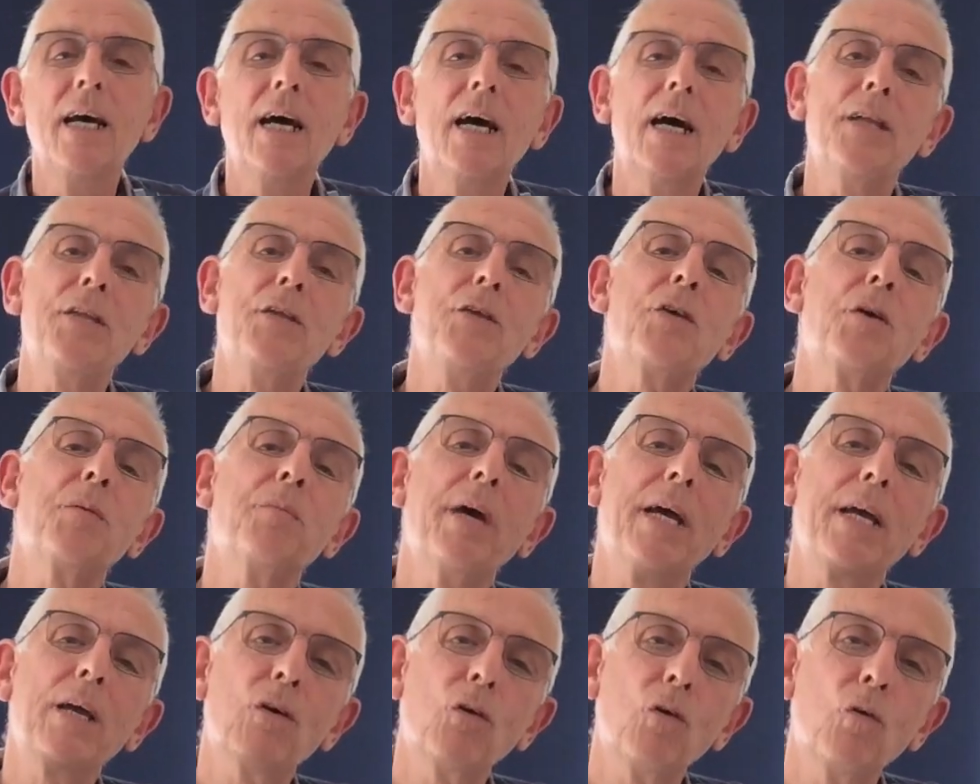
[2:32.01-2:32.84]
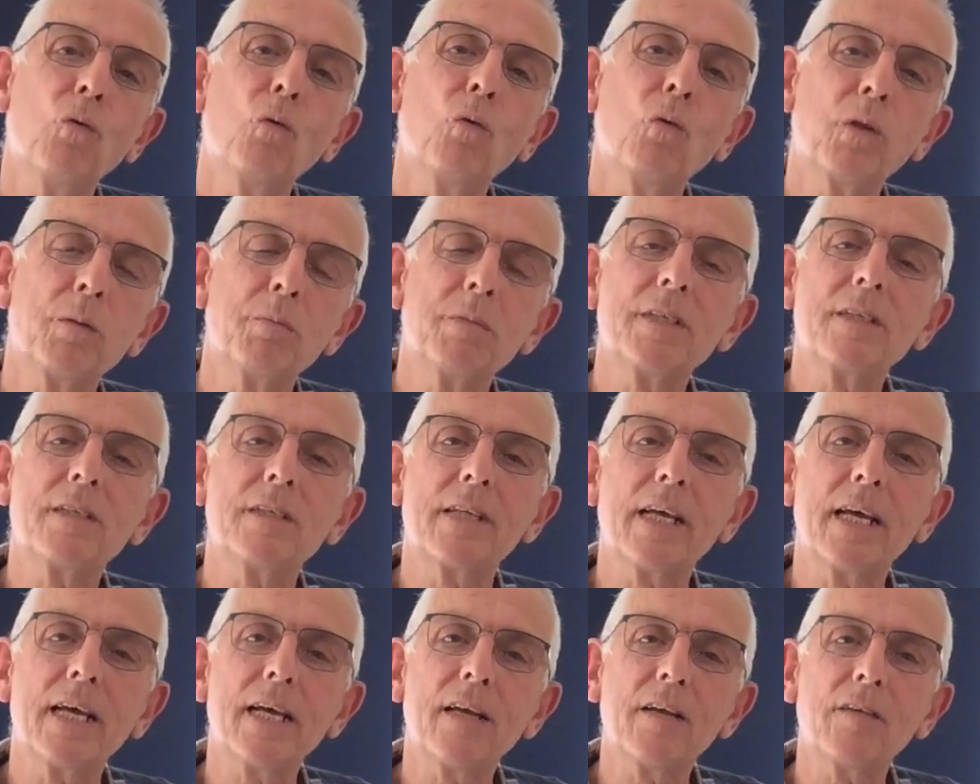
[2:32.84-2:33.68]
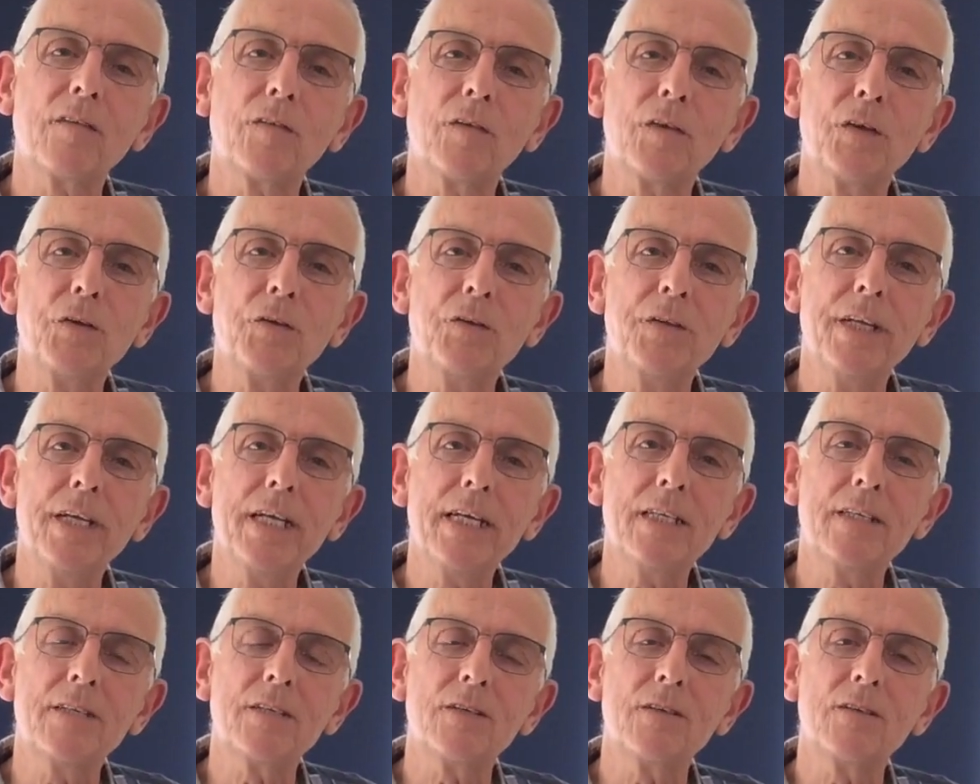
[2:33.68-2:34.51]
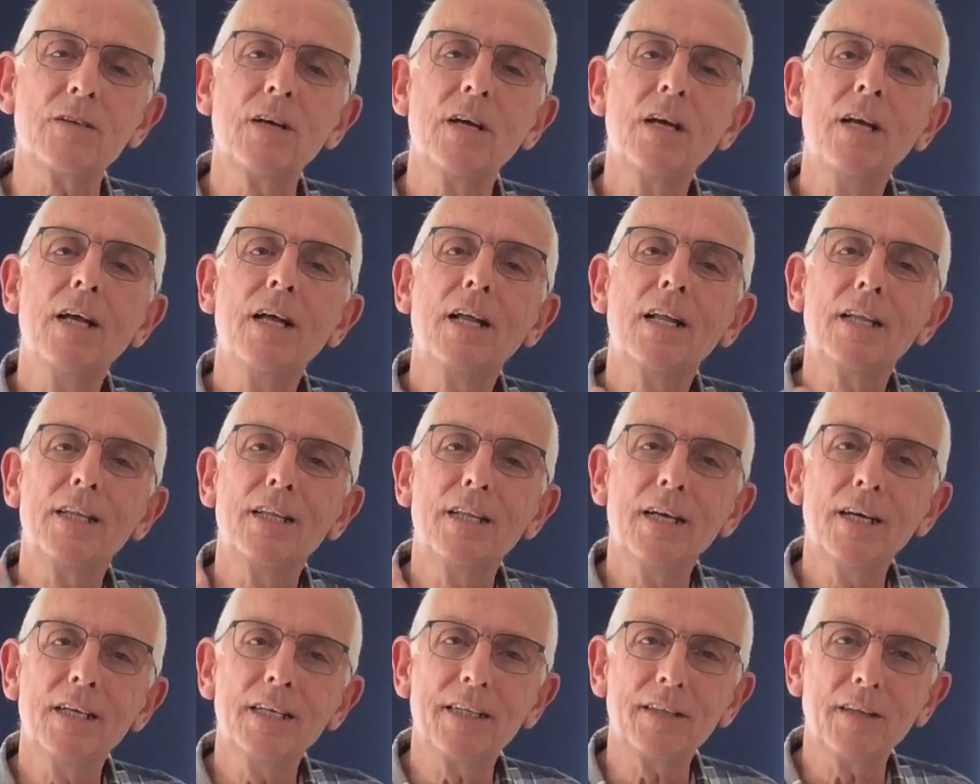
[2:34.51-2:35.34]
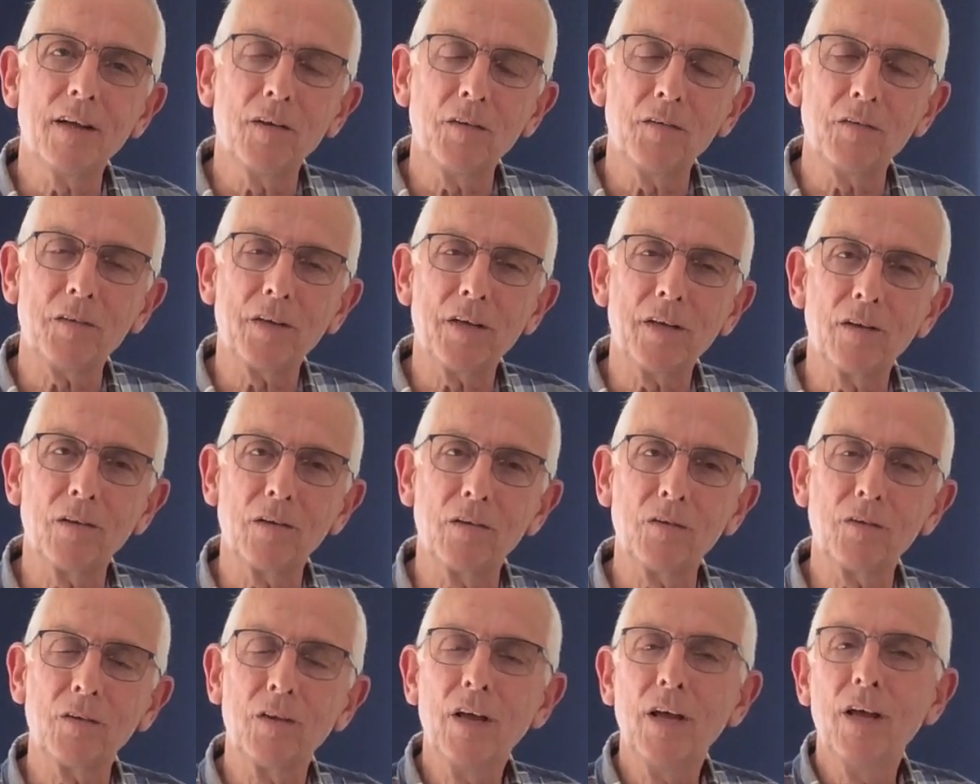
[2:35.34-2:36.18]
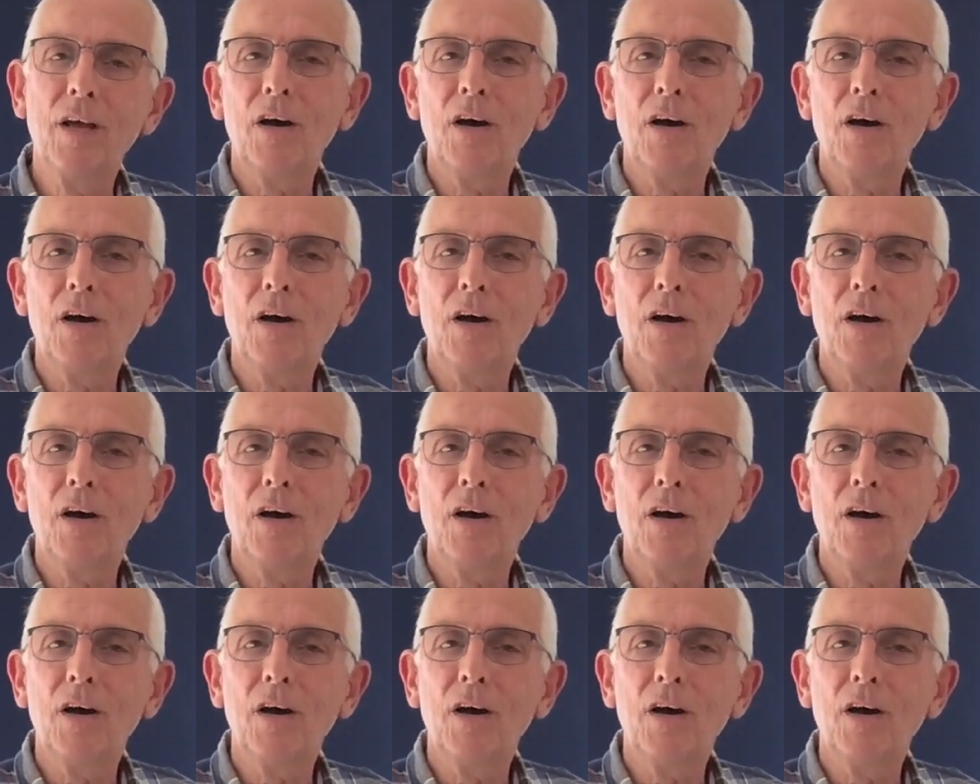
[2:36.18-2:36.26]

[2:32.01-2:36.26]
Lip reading: and you can make all the mistakes that you need to learning those skills